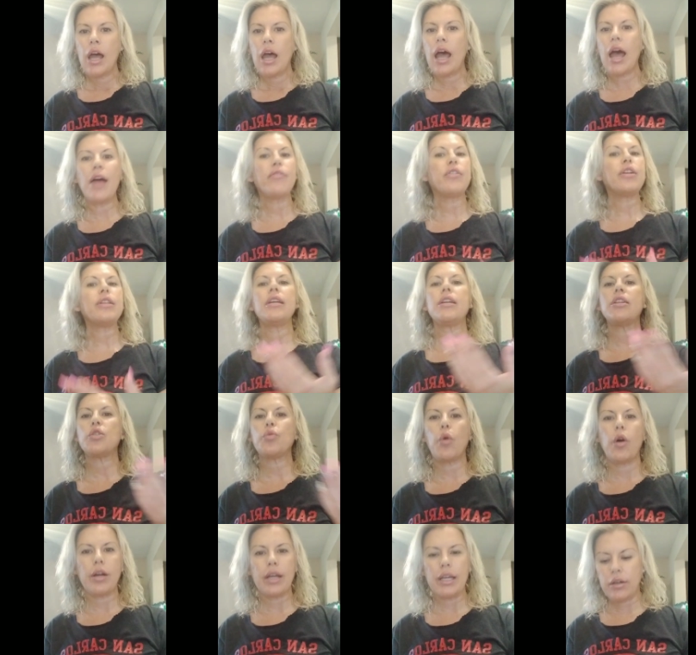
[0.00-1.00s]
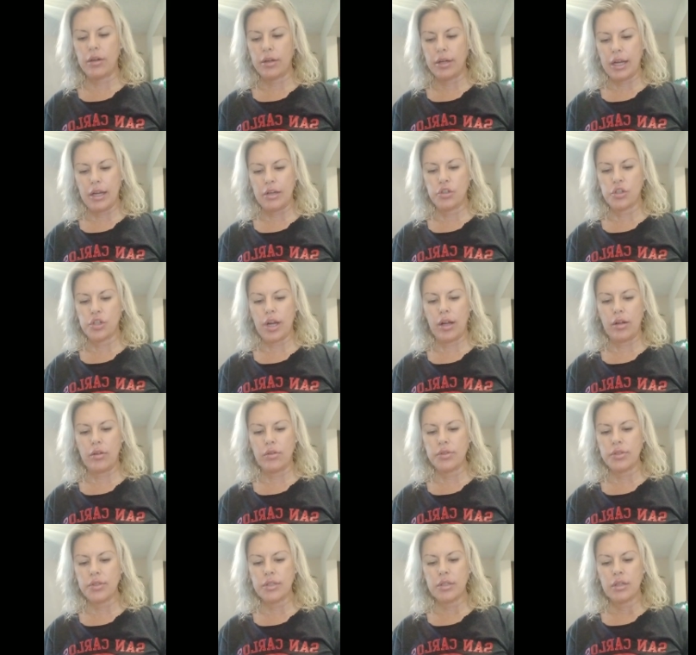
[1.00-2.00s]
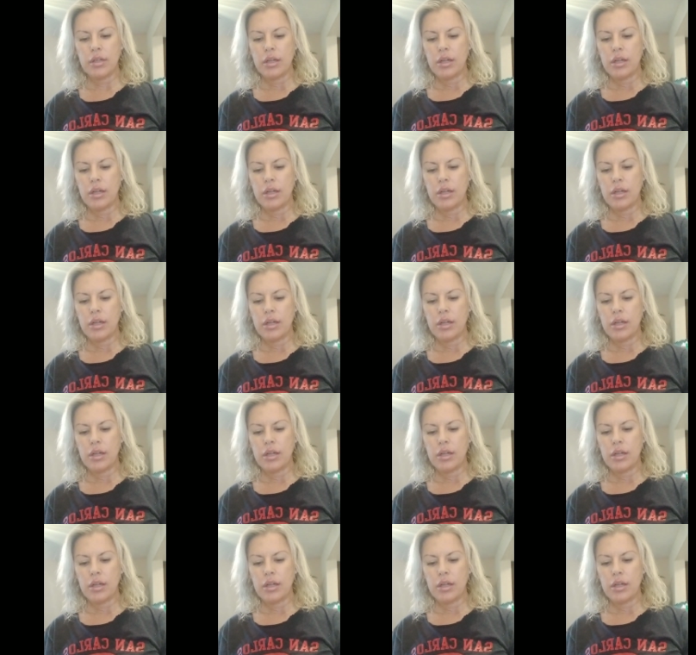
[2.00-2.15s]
Everything is walking on eggshells.